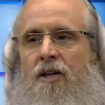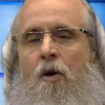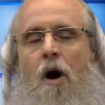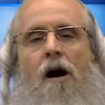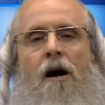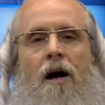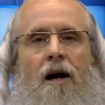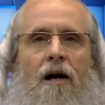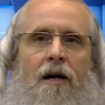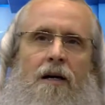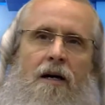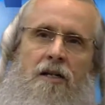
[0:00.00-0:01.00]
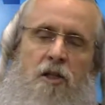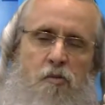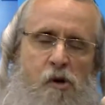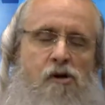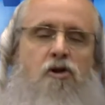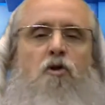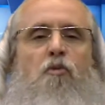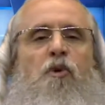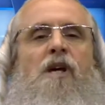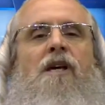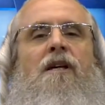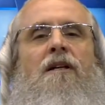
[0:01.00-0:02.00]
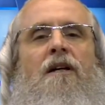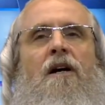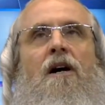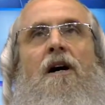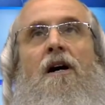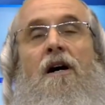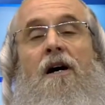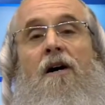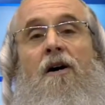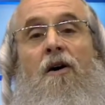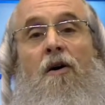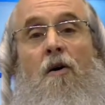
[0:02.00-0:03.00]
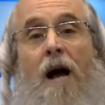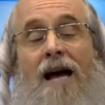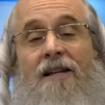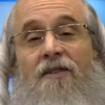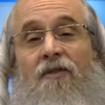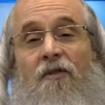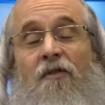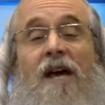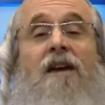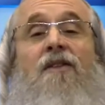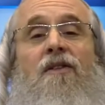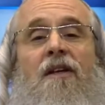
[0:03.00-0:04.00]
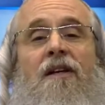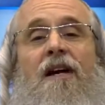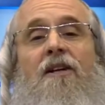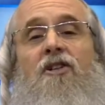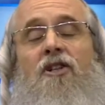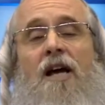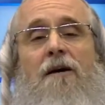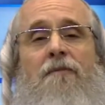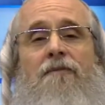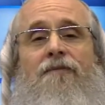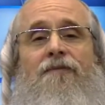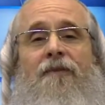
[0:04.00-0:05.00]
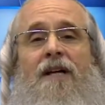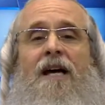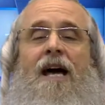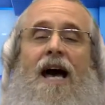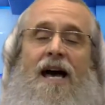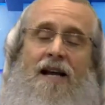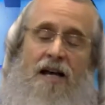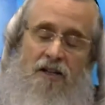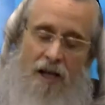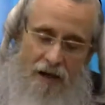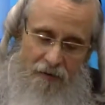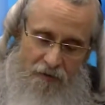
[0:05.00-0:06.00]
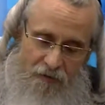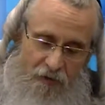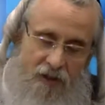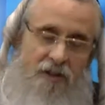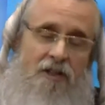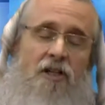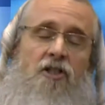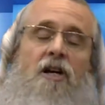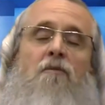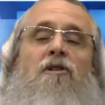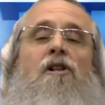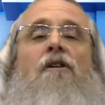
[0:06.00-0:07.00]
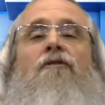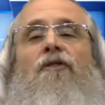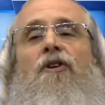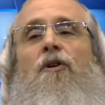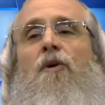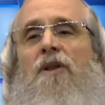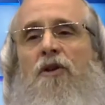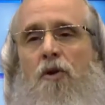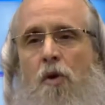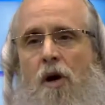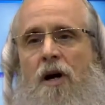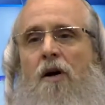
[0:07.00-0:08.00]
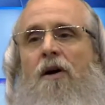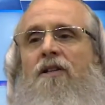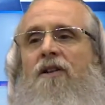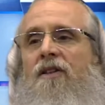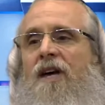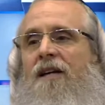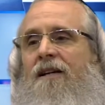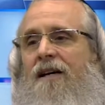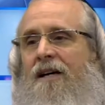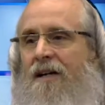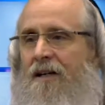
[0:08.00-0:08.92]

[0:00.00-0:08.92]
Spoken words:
You are a spiritual being who has faith in Hashem and feels Hashem's love for you, and you are going to then